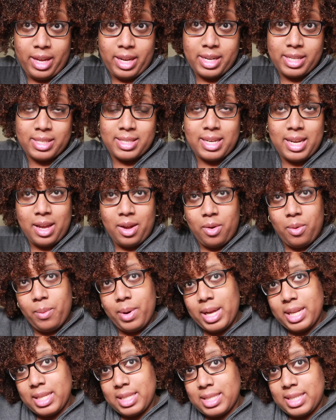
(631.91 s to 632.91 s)
It is now
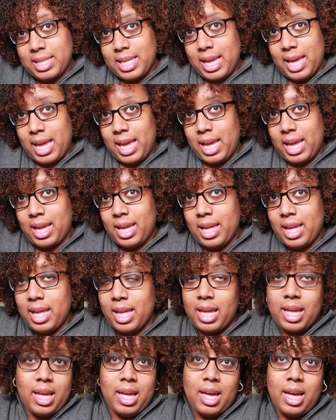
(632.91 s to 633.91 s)
Wednesday,
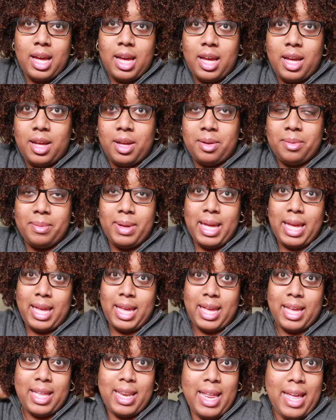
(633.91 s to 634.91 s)

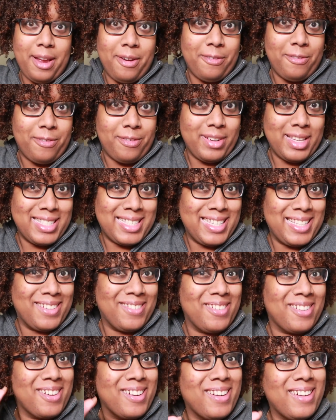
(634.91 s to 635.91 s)
and every
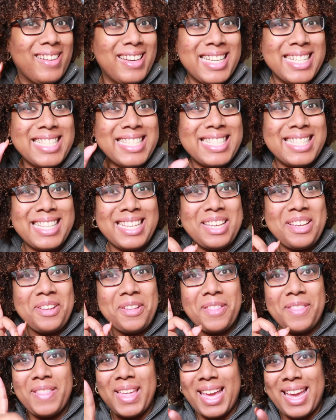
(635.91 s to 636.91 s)
single curl is
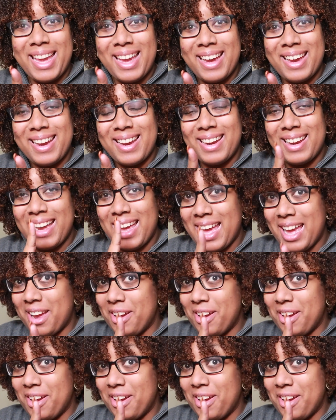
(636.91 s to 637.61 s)
still there.